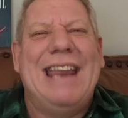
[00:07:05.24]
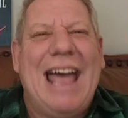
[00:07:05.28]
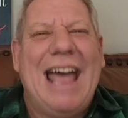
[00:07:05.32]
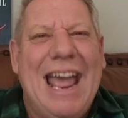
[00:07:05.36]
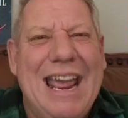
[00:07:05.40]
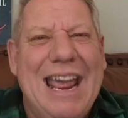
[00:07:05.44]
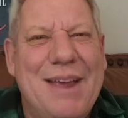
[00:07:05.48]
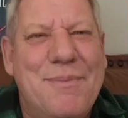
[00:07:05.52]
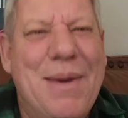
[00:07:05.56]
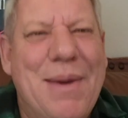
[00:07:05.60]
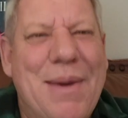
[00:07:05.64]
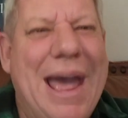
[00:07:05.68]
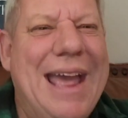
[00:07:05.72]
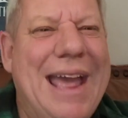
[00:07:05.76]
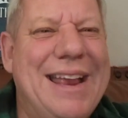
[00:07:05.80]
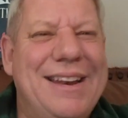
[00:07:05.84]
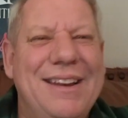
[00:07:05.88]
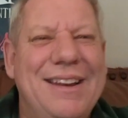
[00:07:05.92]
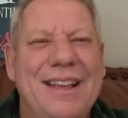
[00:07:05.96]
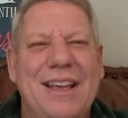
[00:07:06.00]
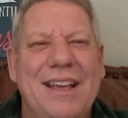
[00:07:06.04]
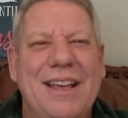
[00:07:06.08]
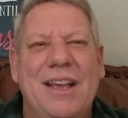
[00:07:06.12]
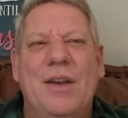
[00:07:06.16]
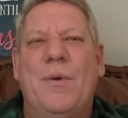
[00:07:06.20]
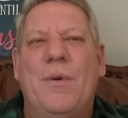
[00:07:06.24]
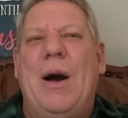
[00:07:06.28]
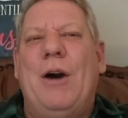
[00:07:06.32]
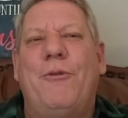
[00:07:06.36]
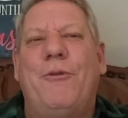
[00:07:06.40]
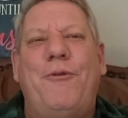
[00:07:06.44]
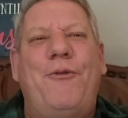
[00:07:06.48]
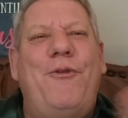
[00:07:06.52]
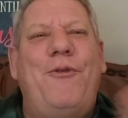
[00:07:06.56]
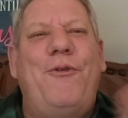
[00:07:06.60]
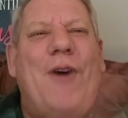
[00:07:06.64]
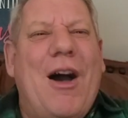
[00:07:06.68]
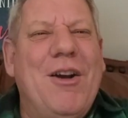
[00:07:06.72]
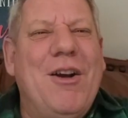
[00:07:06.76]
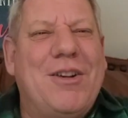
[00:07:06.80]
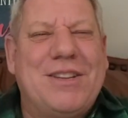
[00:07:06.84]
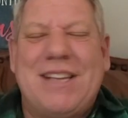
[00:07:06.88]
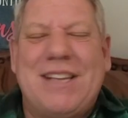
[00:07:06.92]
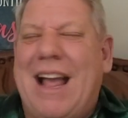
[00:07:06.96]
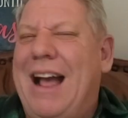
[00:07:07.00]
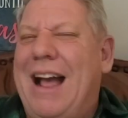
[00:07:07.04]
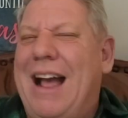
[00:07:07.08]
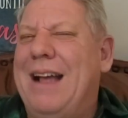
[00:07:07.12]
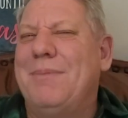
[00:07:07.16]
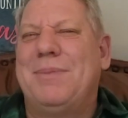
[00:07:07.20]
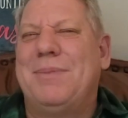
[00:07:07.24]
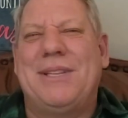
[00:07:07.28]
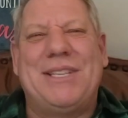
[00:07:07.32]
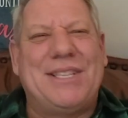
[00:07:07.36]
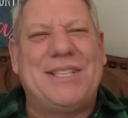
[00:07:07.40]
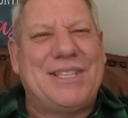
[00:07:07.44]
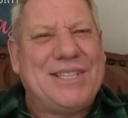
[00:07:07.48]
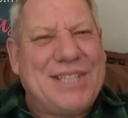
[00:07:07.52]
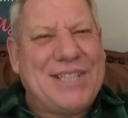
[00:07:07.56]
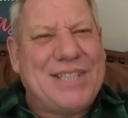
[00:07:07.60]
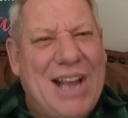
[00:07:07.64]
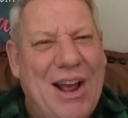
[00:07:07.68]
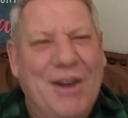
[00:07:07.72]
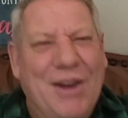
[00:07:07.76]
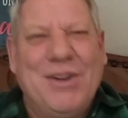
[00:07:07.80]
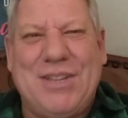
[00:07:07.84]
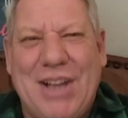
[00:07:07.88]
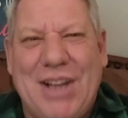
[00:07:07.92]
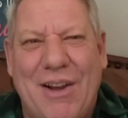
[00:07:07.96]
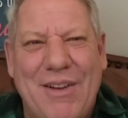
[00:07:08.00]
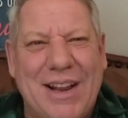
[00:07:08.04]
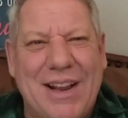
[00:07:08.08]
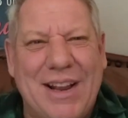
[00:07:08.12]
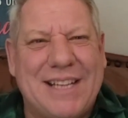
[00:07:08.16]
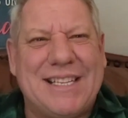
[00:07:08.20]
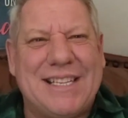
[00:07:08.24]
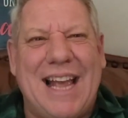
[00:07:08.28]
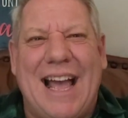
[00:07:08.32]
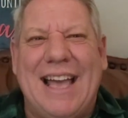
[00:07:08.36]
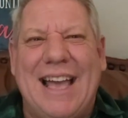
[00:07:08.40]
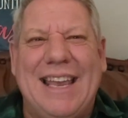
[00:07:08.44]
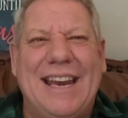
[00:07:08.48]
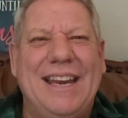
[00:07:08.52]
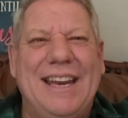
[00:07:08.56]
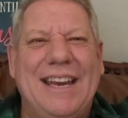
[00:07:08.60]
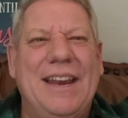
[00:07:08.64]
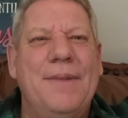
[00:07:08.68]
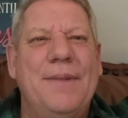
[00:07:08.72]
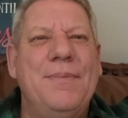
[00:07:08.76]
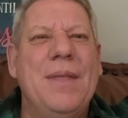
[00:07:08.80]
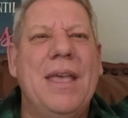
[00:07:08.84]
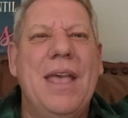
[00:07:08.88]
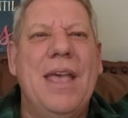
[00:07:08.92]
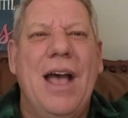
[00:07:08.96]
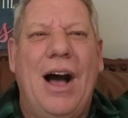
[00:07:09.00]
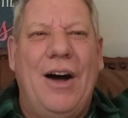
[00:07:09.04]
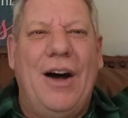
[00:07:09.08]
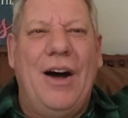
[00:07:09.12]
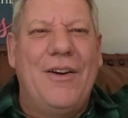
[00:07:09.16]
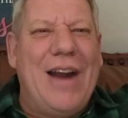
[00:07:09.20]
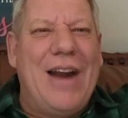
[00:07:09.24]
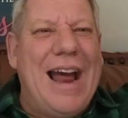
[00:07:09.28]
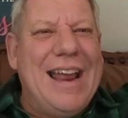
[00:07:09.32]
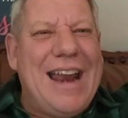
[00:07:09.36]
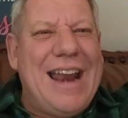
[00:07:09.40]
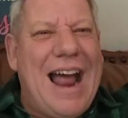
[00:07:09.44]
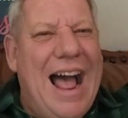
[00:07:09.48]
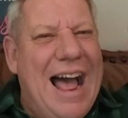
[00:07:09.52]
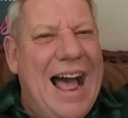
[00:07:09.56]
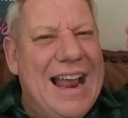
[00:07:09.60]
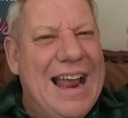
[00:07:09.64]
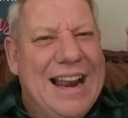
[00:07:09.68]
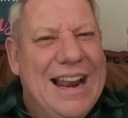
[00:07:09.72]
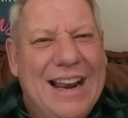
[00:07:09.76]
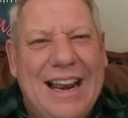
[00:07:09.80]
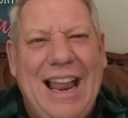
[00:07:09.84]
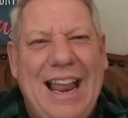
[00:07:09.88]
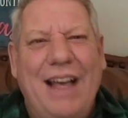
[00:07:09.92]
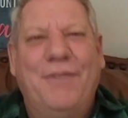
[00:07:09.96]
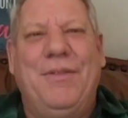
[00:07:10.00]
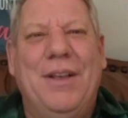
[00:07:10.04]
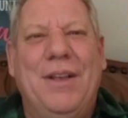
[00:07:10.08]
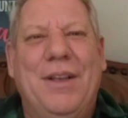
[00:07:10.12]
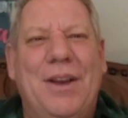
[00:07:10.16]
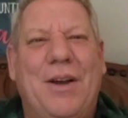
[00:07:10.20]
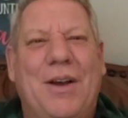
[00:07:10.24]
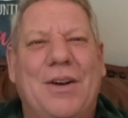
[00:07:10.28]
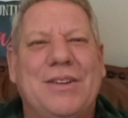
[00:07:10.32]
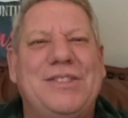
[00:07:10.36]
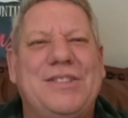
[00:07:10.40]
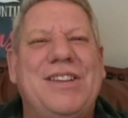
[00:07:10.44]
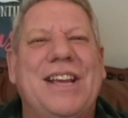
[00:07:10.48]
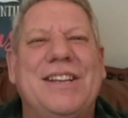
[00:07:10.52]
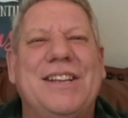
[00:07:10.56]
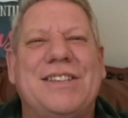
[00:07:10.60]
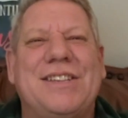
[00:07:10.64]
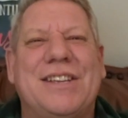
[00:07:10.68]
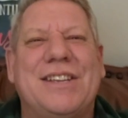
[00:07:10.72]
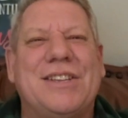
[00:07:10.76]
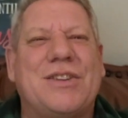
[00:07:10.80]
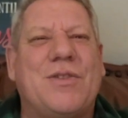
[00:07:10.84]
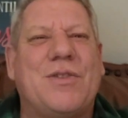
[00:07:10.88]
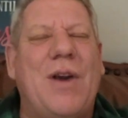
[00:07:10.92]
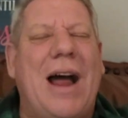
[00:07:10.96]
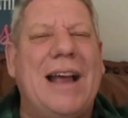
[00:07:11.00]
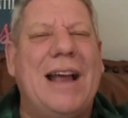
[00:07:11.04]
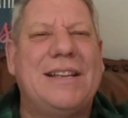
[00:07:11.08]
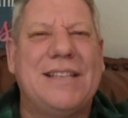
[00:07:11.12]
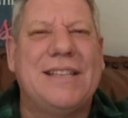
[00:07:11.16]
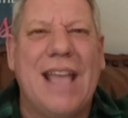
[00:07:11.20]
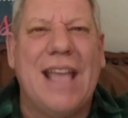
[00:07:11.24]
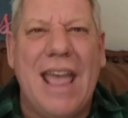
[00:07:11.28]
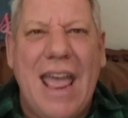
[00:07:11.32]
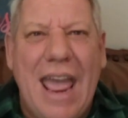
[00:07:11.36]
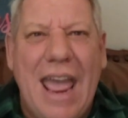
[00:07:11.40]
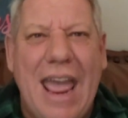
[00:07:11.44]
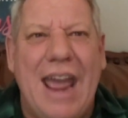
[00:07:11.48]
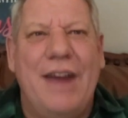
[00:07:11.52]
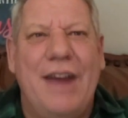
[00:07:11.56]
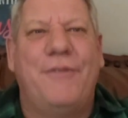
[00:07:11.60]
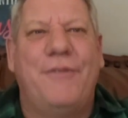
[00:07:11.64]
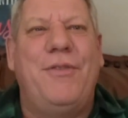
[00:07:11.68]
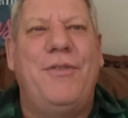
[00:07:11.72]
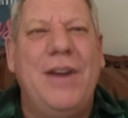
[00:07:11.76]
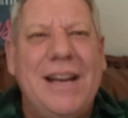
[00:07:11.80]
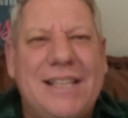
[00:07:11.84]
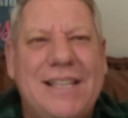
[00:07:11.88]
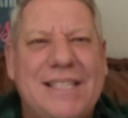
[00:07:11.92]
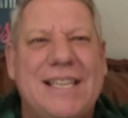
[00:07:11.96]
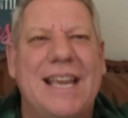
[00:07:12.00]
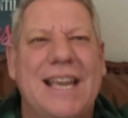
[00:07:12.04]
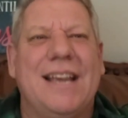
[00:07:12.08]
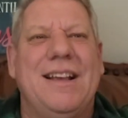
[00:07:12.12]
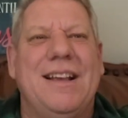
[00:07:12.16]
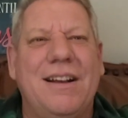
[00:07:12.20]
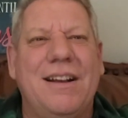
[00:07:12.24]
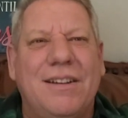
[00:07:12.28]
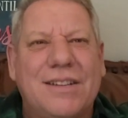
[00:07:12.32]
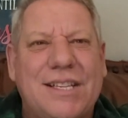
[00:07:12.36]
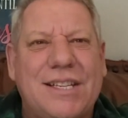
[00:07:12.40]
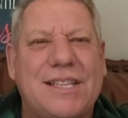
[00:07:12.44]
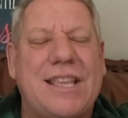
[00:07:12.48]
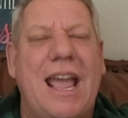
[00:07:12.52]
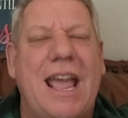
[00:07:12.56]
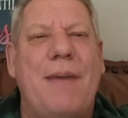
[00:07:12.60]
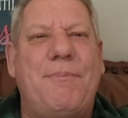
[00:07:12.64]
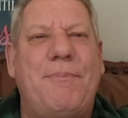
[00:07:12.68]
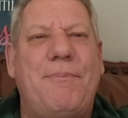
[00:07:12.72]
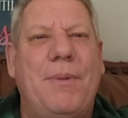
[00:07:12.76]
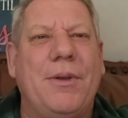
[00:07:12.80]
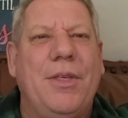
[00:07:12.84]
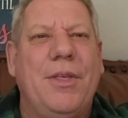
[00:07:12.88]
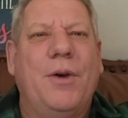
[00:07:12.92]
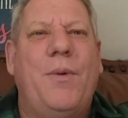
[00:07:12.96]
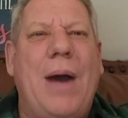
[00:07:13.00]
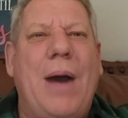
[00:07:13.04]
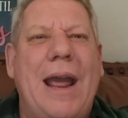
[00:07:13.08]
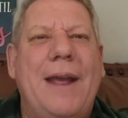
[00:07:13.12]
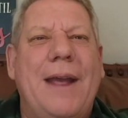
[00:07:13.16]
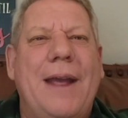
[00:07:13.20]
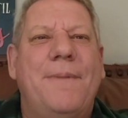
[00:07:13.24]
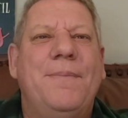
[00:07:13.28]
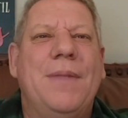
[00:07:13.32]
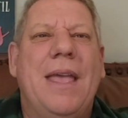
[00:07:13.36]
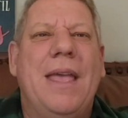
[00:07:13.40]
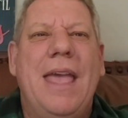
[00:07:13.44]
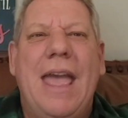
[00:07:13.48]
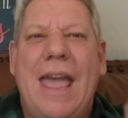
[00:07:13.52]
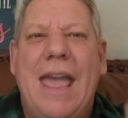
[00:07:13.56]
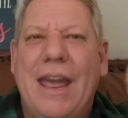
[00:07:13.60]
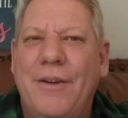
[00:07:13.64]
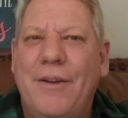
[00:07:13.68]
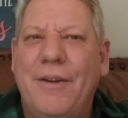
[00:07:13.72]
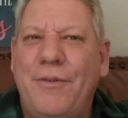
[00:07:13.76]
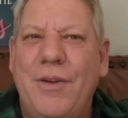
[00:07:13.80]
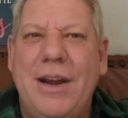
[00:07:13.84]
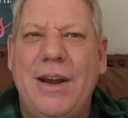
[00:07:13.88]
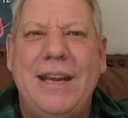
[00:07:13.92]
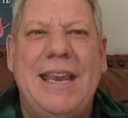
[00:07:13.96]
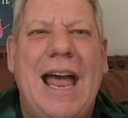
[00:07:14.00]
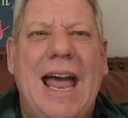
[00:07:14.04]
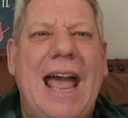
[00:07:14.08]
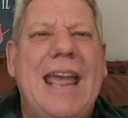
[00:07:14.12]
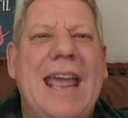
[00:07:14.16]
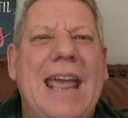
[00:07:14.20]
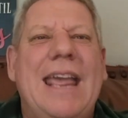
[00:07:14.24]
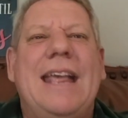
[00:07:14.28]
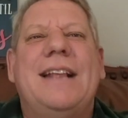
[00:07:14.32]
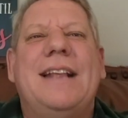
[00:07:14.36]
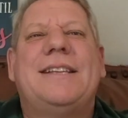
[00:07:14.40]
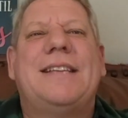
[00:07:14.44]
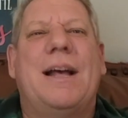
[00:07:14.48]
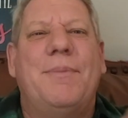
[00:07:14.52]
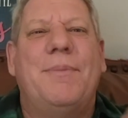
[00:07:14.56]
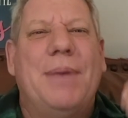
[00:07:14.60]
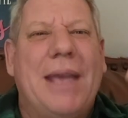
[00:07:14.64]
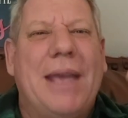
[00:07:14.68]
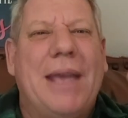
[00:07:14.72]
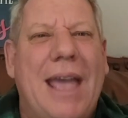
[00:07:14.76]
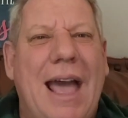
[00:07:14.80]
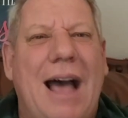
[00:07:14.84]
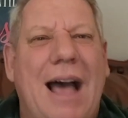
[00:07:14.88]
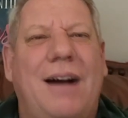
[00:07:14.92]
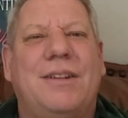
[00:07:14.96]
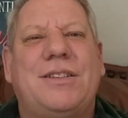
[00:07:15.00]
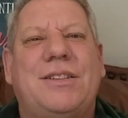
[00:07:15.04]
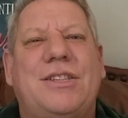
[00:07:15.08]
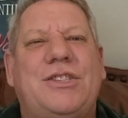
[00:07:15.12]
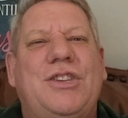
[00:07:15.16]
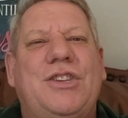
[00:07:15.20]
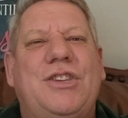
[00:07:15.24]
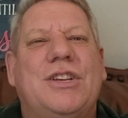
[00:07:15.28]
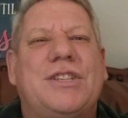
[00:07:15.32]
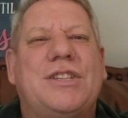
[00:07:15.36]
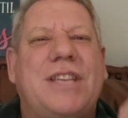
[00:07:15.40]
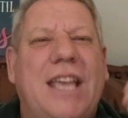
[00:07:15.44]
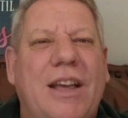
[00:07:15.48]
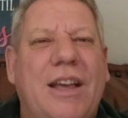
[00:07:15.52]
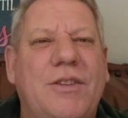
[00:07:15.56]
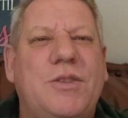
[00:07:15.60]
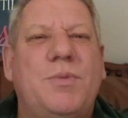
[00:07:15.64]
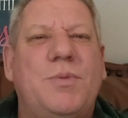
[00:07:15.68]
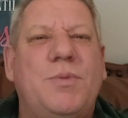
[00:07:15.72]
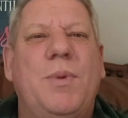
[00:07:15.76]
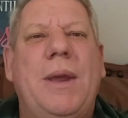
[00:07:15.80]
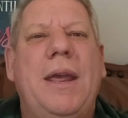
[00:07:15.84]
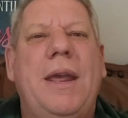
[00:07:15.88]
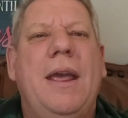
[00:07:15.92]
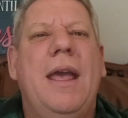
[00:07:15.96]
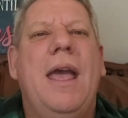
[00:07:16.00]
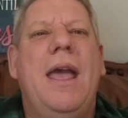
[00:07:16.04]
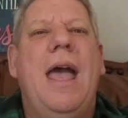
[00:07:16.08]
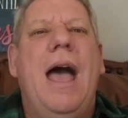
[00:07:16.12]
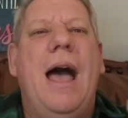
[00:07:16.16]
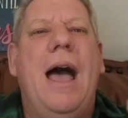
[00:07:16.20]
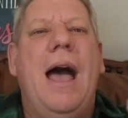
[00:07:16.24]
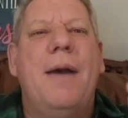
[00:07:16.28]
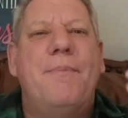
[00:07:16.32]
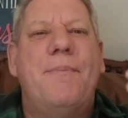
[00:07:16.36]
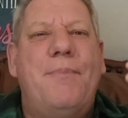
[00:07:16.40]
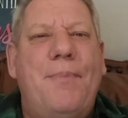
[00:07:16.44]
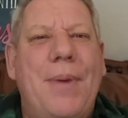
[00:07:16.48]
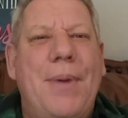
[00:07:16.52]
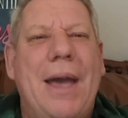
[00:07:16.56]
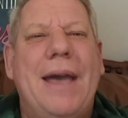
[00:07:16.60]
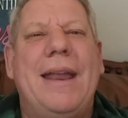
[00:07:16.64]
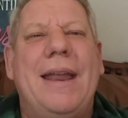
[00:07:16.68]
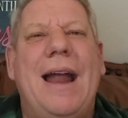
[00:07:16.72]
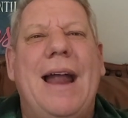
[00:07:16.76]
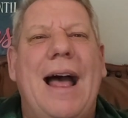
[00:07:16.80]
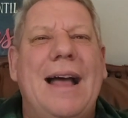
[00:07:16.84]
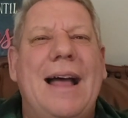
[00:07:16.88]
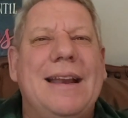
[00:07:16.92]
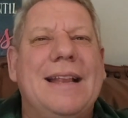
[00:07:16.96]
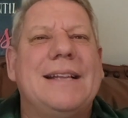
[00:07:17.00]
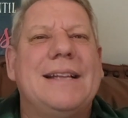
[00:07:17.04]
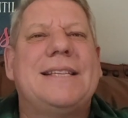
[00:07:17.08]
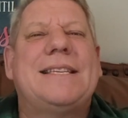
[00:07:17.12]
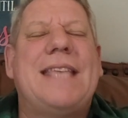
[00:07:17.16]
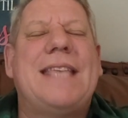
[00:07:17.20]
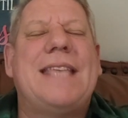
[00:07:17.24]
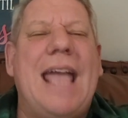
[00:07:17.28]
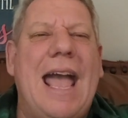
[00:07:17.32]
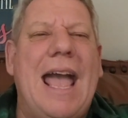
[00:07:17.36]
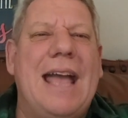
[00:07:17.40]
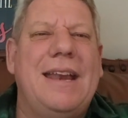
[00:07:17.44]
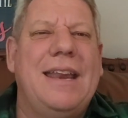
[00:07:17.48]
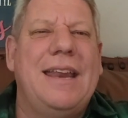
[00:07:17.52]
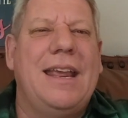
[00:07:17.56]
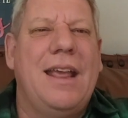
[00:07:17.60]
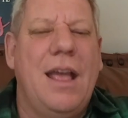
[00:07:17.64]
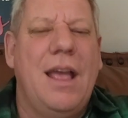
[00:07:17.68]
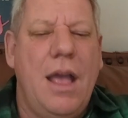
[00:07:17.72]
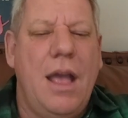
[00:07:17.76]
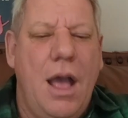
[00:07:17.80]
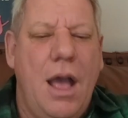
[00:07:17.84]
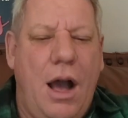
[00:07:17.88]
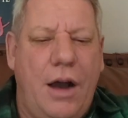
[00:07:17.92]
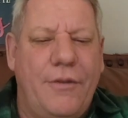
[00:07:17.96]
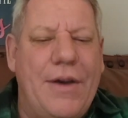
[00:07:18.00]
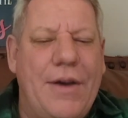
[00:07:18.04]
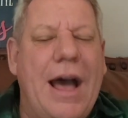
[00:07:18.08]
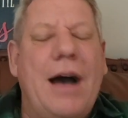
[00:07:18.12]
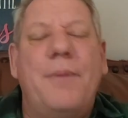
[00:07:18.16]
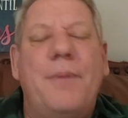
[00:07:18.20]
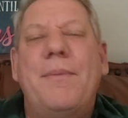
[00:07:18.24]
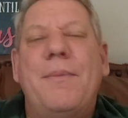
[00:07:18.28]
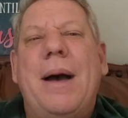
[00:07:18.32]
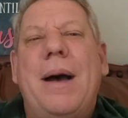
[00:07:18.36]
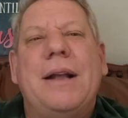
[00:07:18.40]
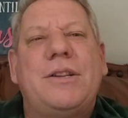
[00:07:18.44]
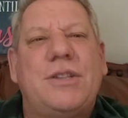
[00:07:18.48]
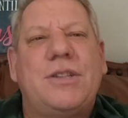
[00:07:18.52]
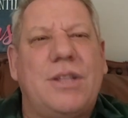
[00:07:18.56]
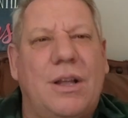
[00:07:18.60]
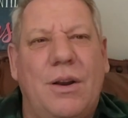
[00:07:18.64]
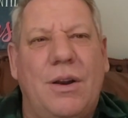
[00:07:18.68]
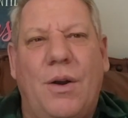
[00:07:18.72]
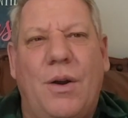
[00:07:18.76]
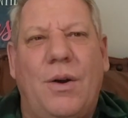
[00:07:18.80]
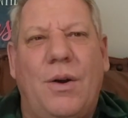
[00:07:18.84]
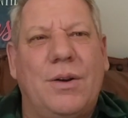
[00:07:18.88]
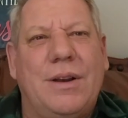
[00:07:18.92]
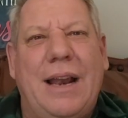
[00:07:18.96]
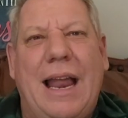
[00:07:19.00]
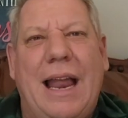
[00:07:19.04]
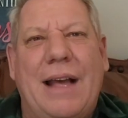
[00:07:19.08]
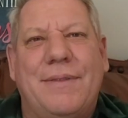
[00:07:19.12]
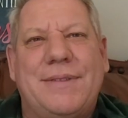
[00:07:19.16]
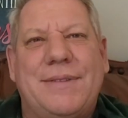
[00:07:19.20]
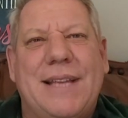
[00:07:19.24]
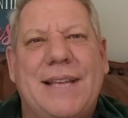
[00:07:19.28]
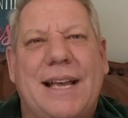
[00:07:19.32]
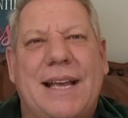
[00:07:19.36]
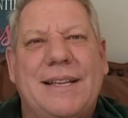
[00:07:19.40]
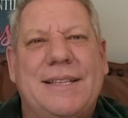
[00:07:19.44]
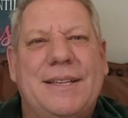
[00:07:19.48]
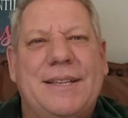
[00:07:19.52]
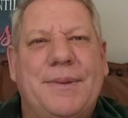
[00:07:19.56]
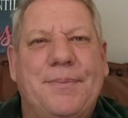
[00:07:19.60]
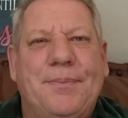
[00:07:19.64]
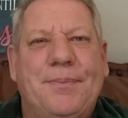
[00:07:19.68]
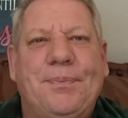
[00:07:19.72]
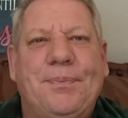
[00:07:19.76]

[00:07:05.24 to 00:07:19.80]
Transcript: Amen. Well, folks, I'm so, so excited. All right. I love the Lord Jesus Christ every single step of the way. Every day, something else just gives me a better understanding of how much the Lord loves us.